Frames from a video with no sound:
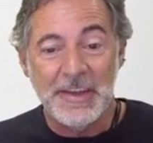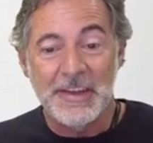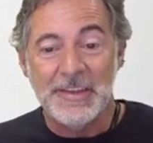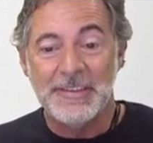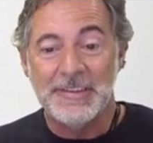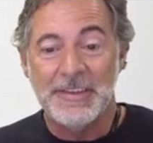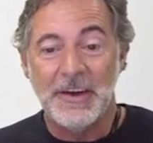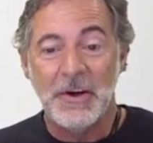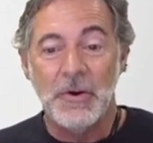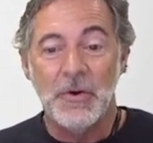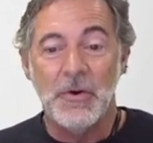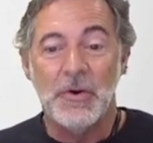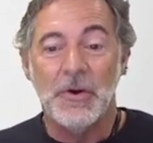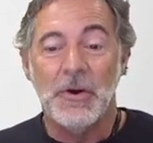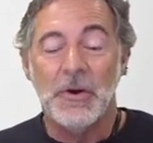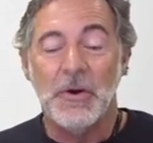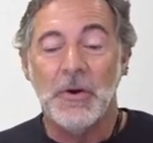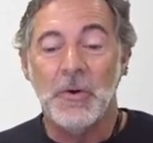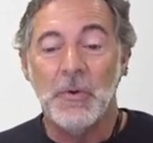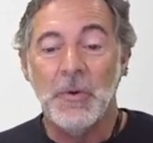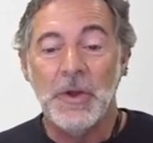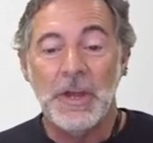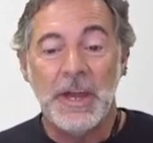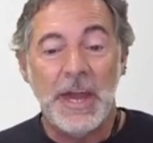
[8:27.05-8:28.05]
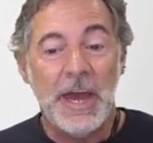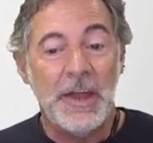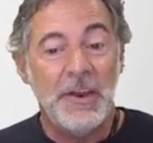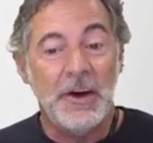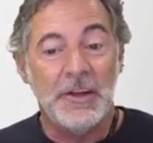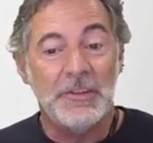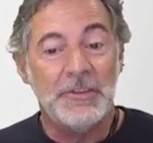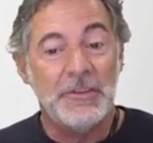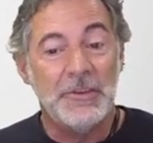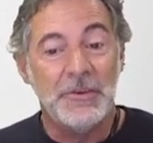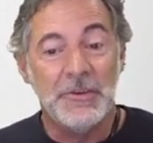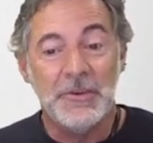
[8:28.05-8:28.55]
So we
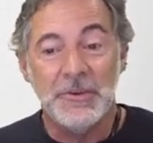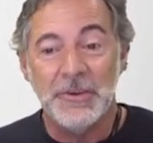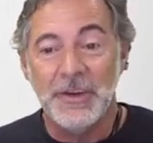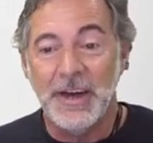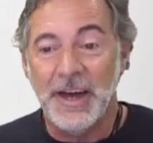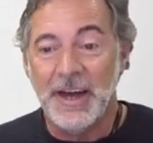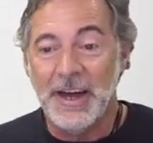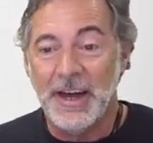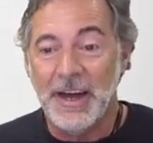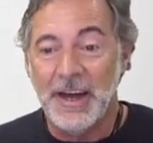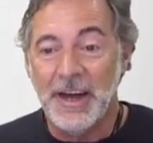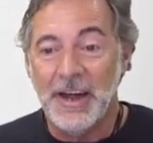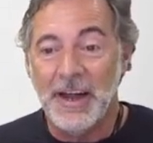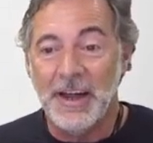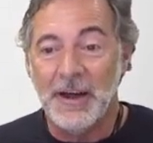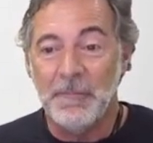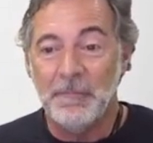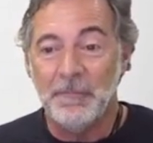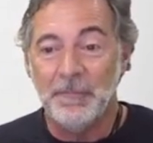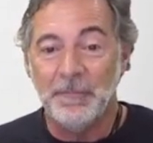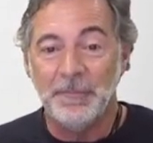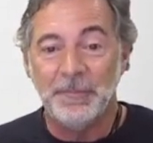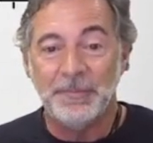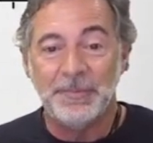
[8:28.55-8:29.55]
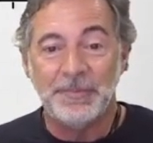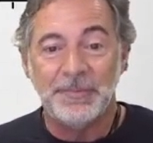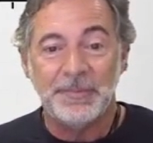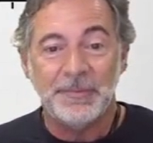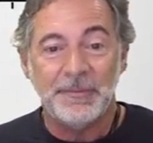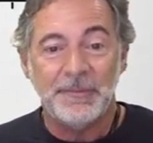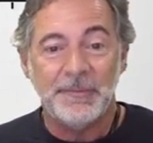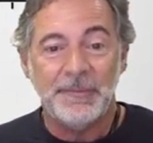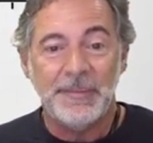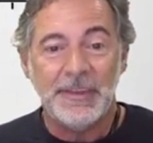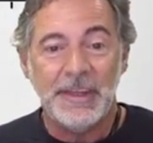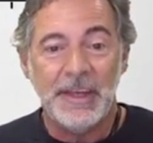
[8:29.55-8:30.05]
cannot do
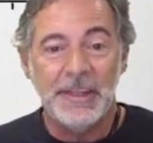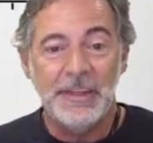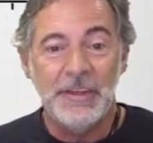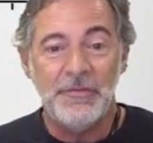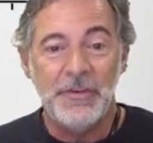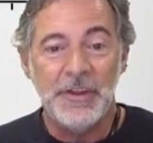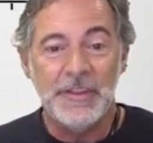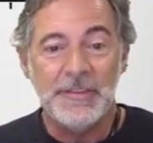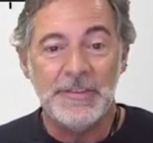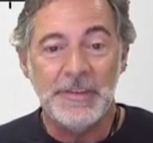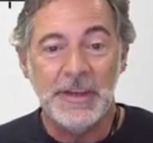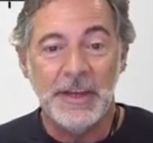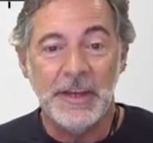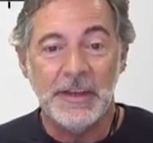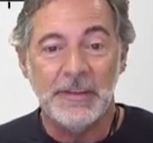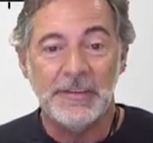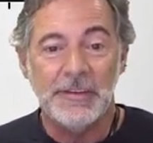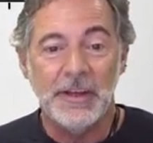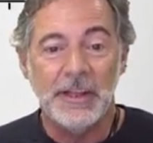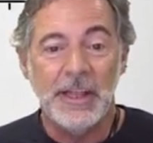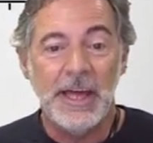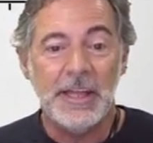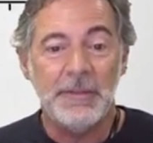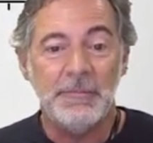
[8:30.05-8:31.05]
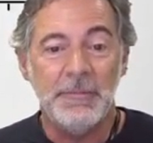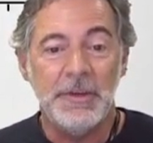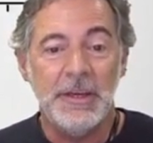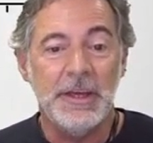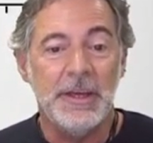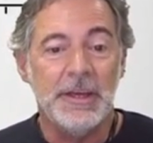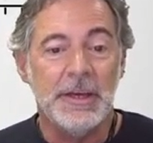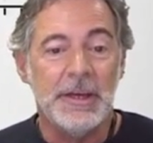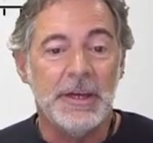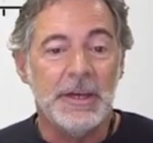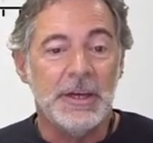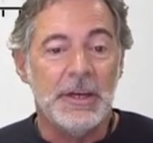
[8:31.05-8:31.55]
different things. So let
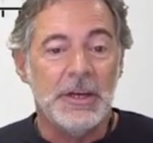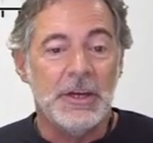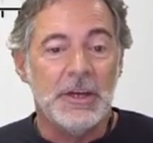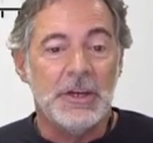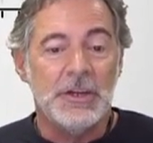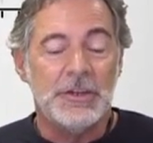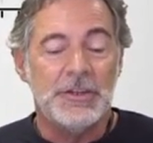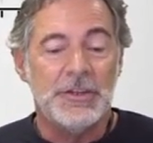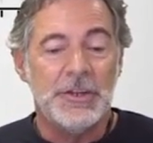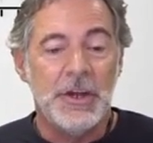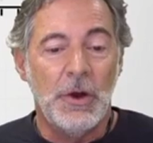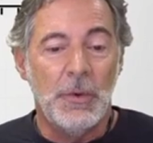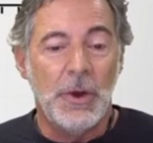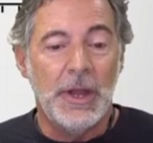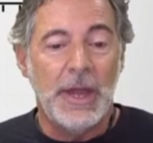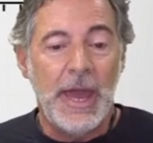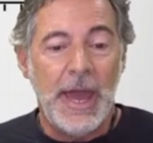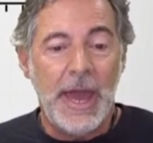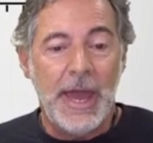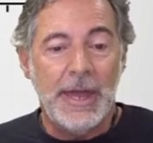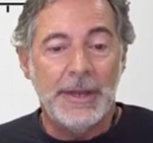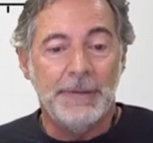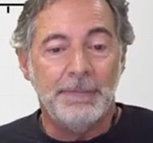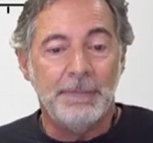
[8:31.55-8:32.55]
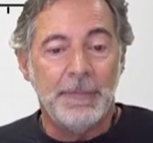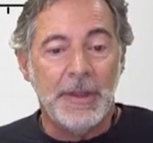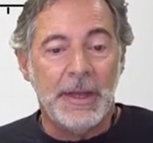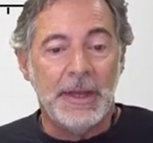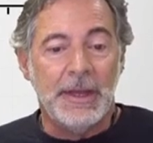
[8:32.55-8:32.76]
me show again.